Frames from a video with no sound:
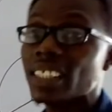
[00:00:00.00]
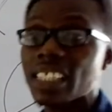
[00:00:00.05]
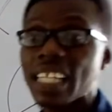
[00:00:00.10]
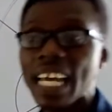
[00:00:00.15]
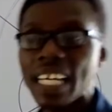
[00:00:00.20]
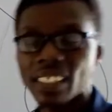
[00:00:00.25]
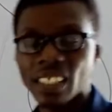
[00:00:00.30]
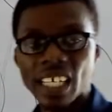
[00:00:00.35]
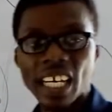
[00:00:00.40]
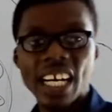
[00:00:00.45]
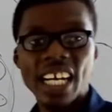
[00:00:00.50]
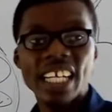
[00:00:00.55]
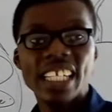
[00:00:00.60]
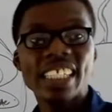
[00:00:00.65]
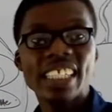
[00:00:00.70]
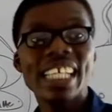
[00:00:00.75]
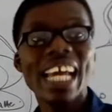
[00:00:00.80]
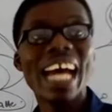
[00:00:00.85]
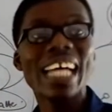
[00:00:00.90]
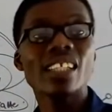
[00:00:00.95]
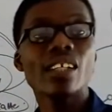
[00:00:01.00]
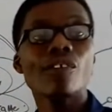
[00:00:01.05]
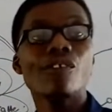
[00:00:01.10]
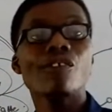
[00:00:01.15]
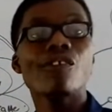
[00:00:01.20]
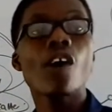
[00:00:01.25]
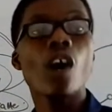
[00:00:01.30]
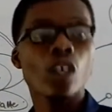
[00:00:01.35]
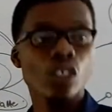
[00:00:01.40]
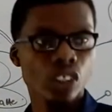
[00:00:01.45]
Yes, they are the
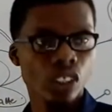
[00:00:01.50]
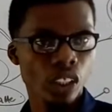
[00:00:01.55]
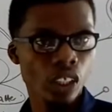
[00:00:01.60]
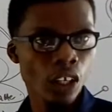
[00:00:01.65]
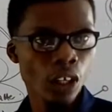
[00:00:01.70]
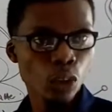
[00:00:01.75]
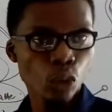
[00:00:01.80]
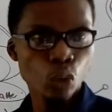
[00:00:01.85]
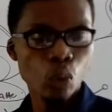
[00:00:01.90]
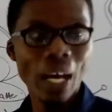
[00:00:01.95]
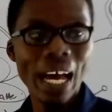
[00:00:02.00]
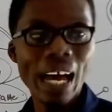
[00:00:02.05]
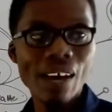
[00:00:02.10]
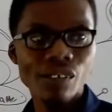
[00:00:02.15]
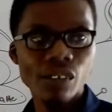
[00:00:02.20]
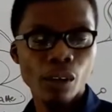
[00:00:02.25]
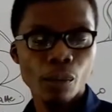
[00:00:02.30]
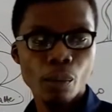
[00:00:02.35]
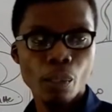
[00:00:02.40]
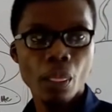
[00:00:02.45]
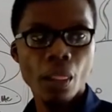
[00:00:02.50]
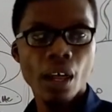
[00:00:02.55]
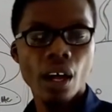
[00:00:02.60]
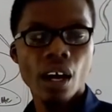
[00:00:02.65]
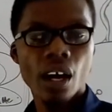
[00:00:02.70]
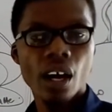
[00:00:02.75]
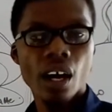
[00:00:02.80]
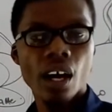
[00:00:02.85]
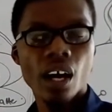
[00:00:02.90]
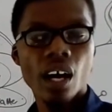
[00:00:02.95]
first to have
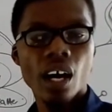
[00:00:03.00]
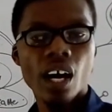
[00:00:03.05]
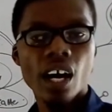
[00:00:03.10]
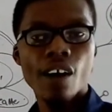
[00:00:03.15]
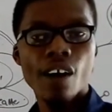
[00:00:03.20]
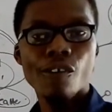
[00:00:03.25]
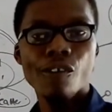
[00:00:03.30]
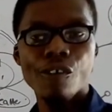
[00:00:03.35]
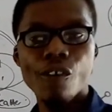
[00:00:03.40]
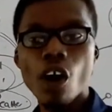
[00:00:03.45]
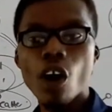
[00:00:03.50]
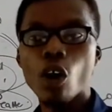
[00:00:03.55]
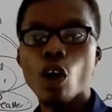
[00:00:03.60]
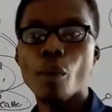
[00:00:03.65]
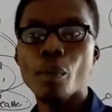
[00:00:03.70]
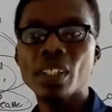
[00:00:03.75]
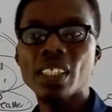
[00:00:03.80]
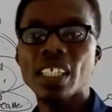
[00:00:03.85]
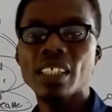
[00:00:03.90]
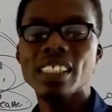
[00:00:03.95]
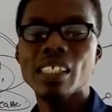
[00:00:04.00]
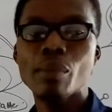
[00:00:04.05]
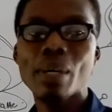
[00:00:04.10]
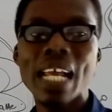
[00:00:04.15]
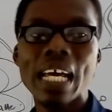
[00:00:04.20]
4 complete chamber.